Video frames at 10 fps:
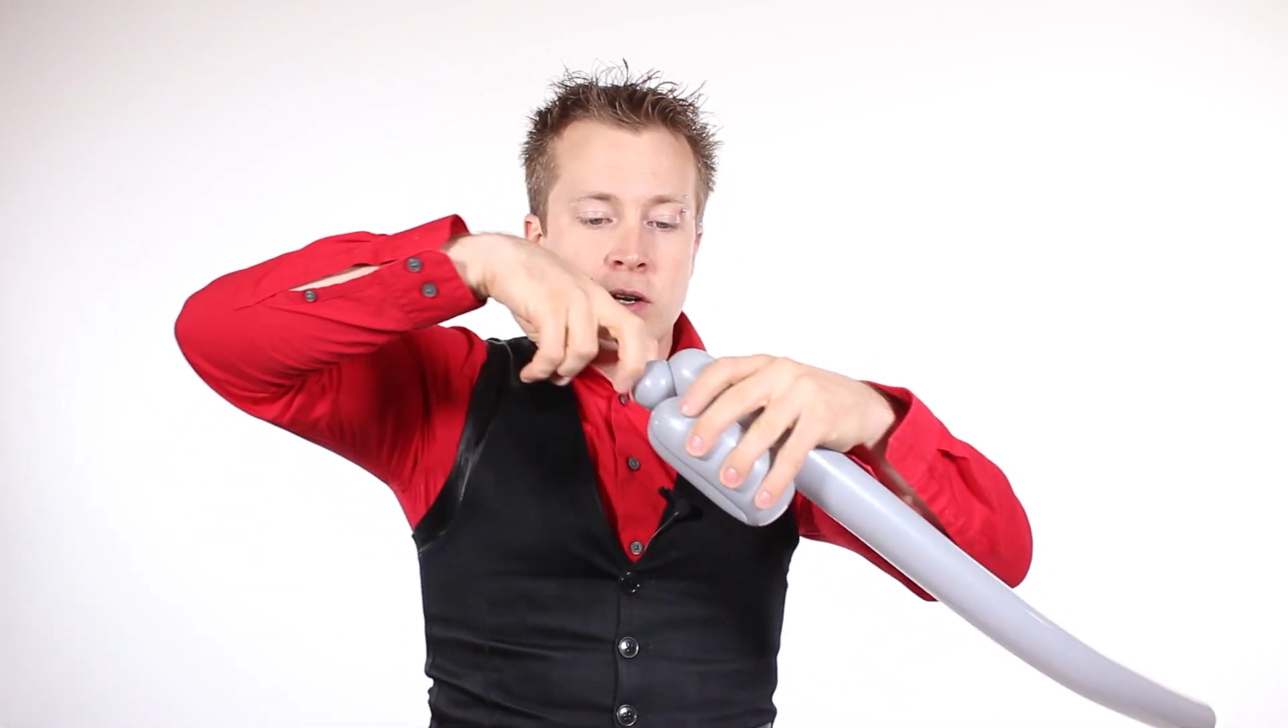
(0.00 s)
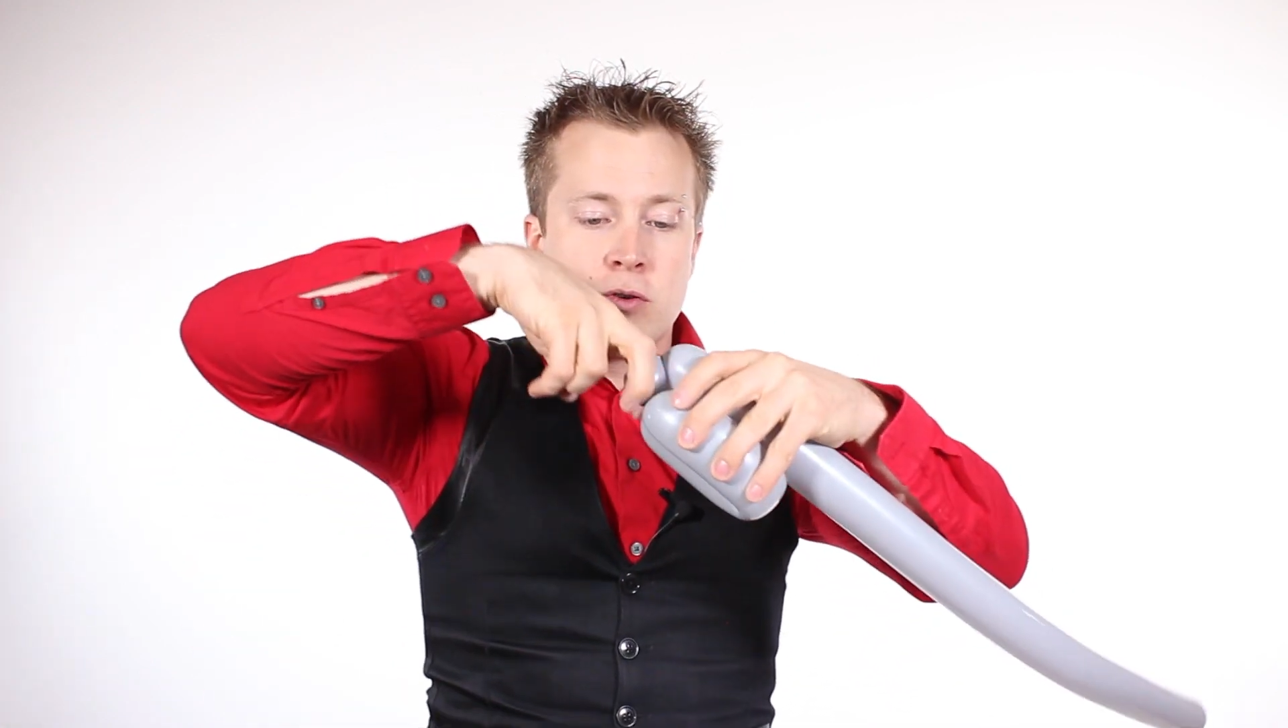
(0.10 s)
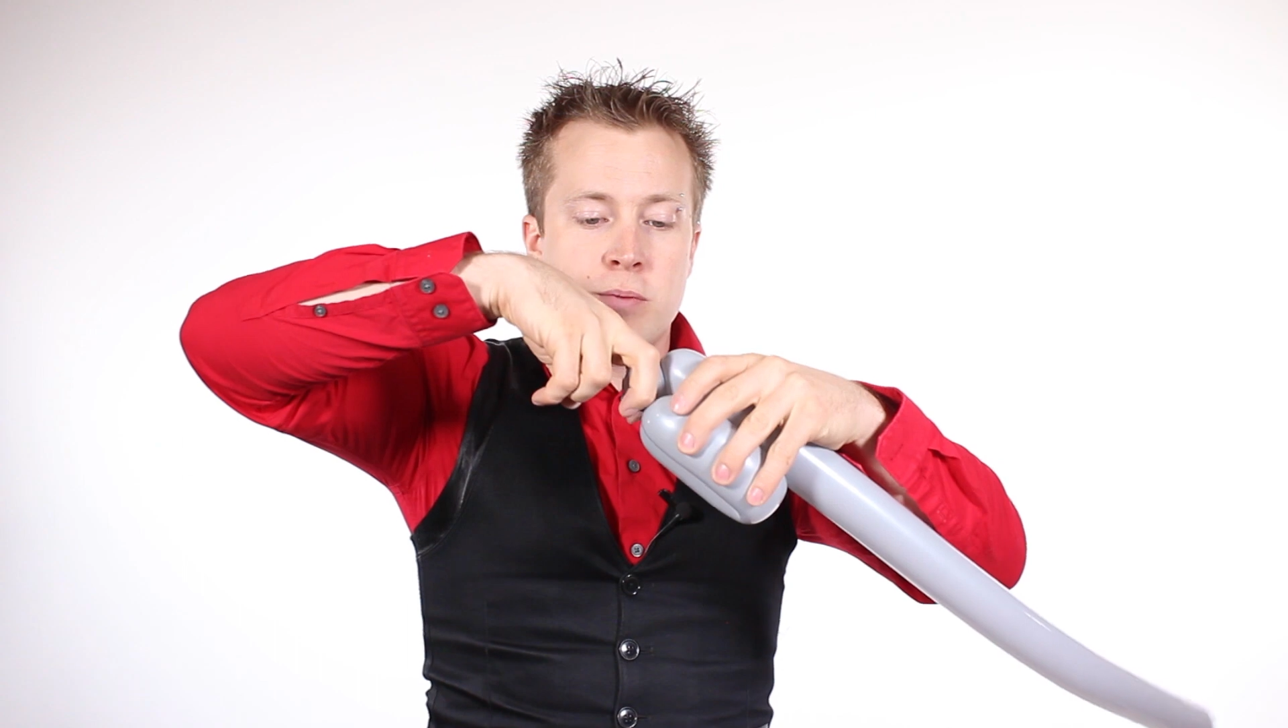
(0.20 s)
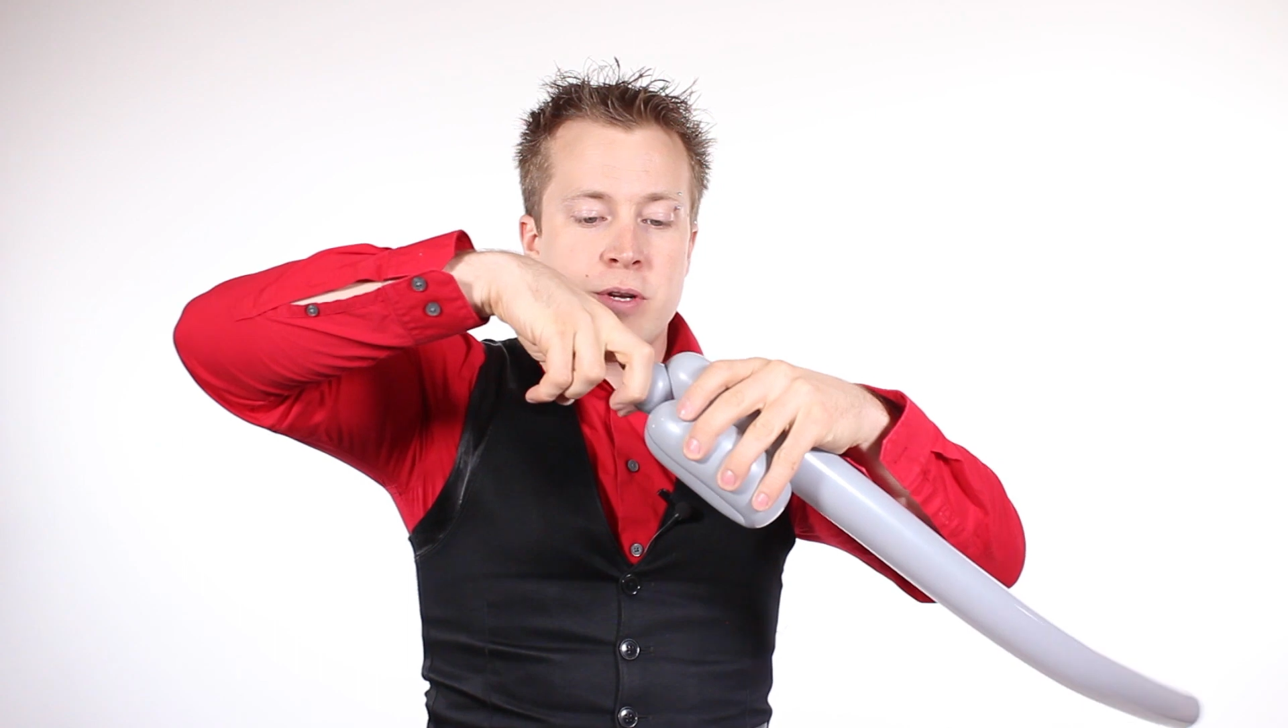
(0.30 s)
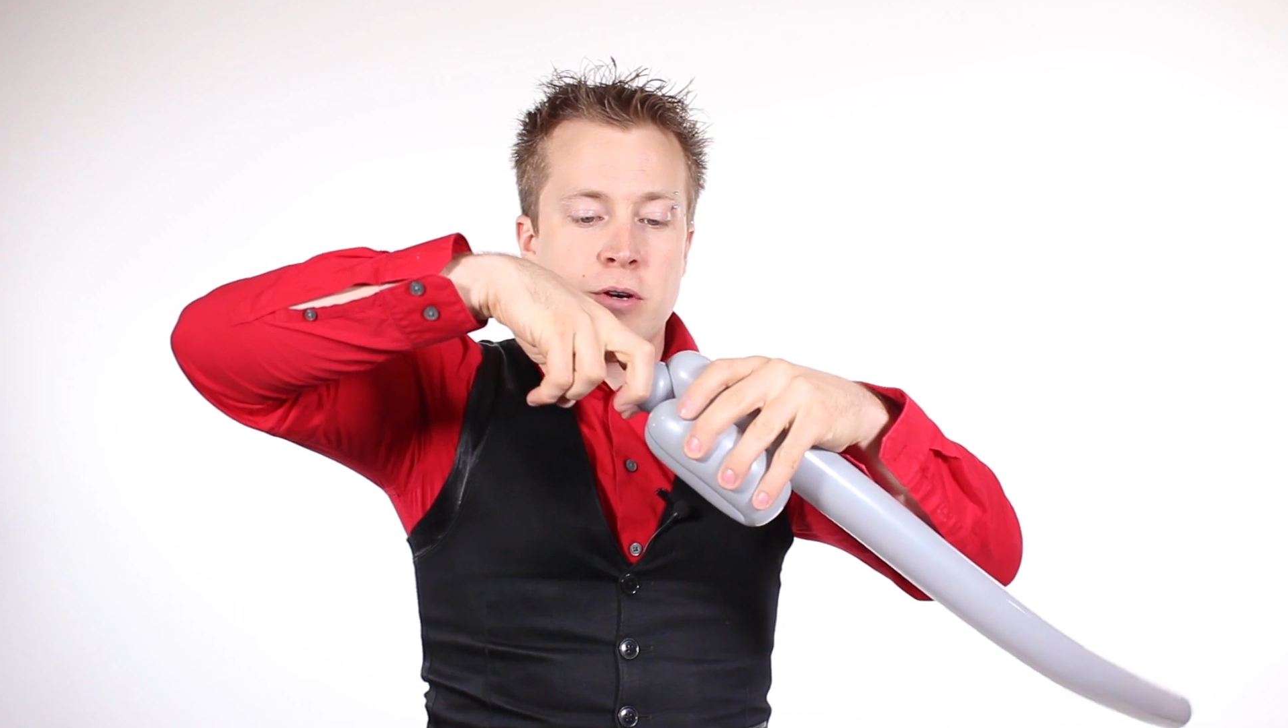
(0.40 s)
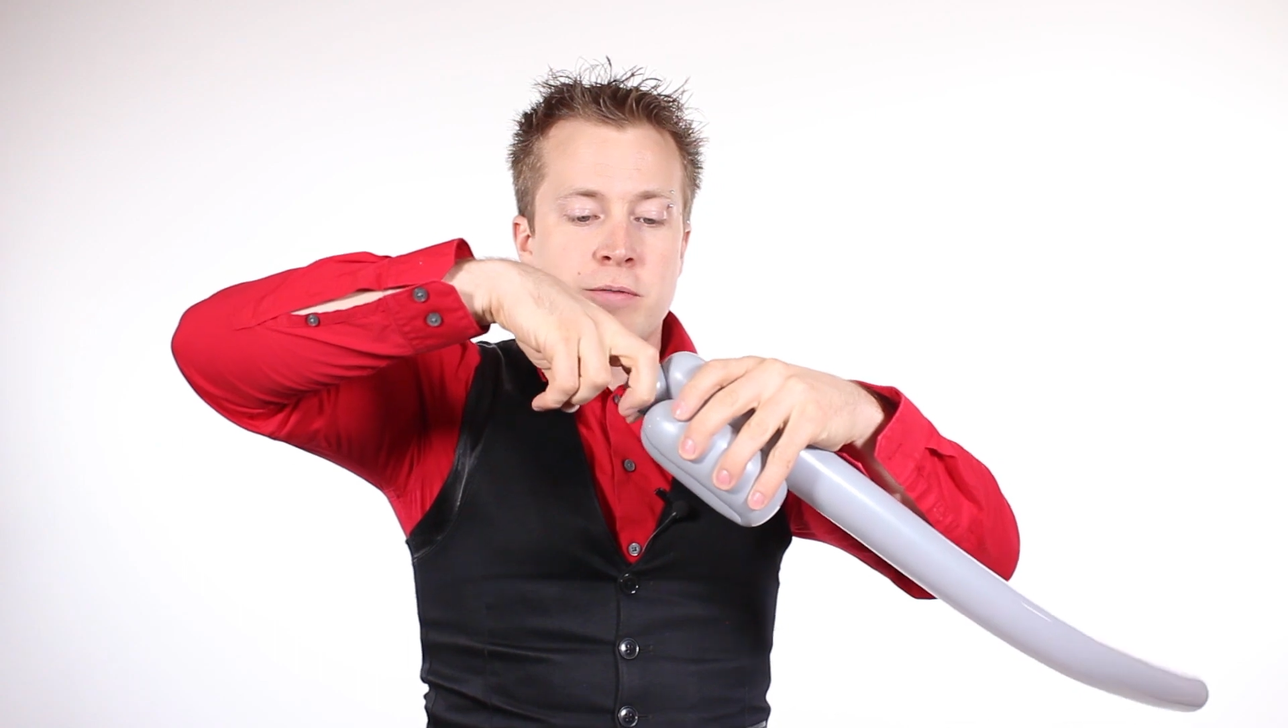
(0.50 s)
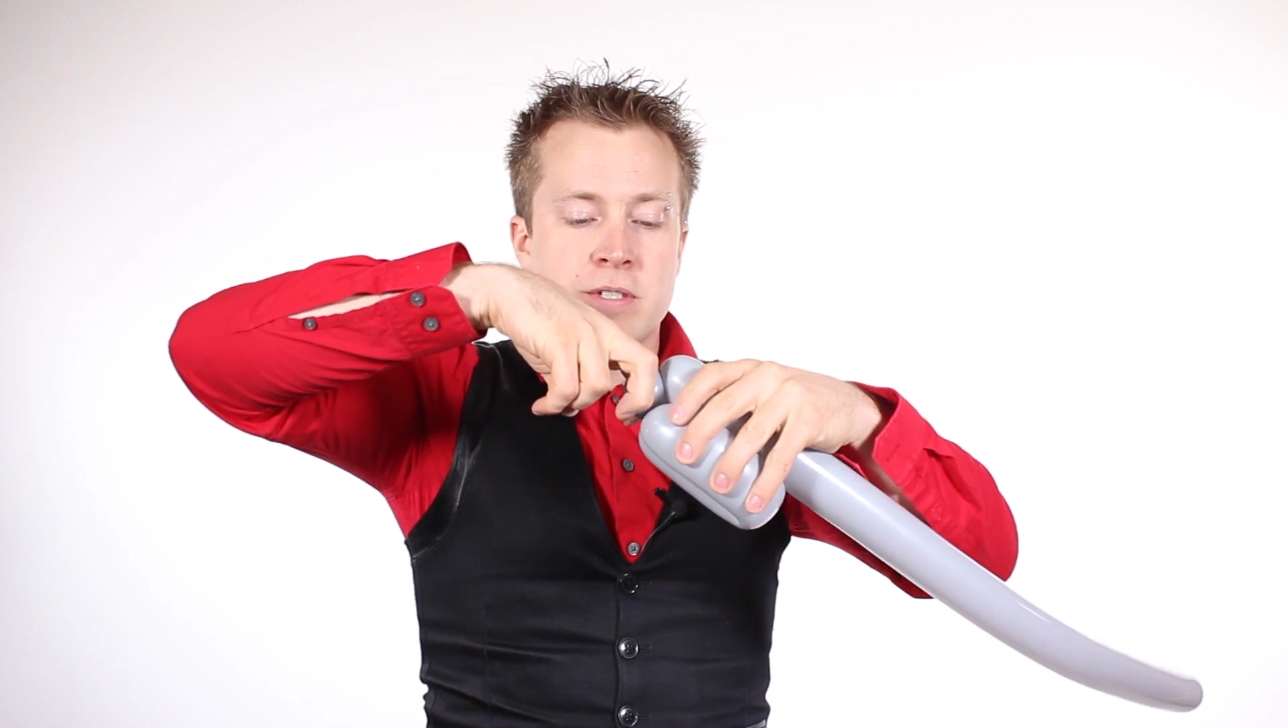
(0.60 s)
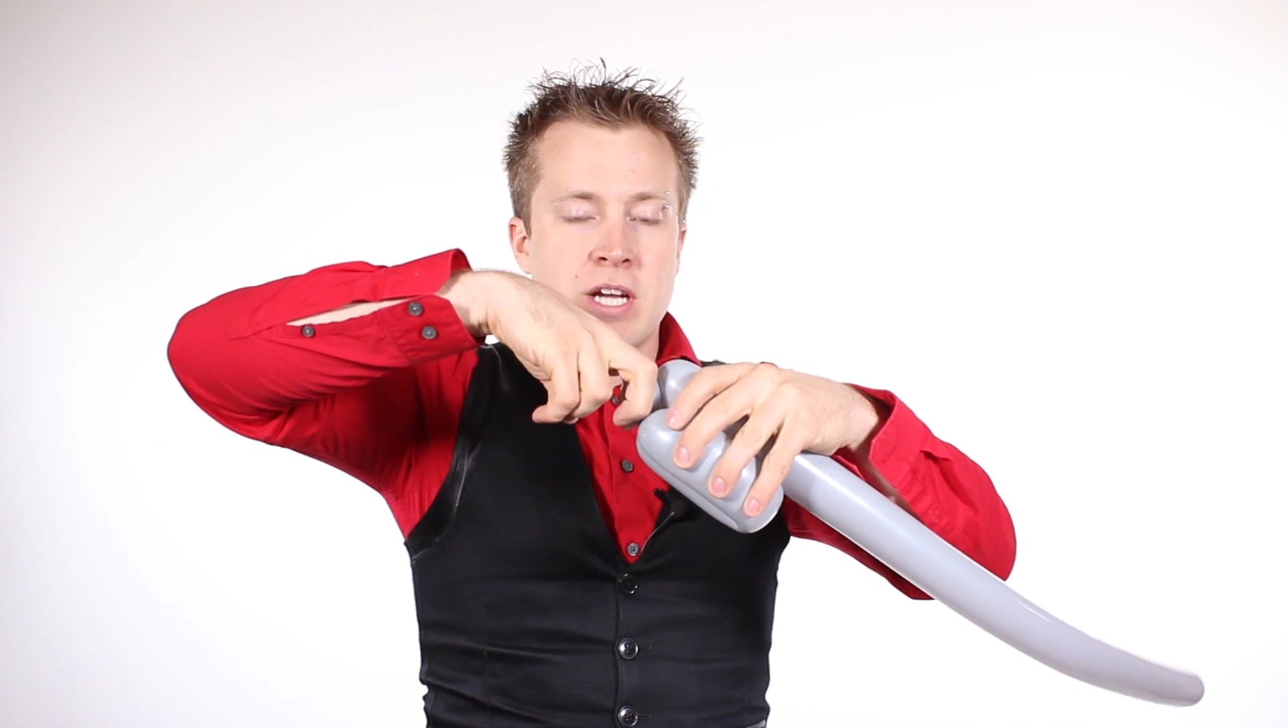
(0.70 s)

grip it over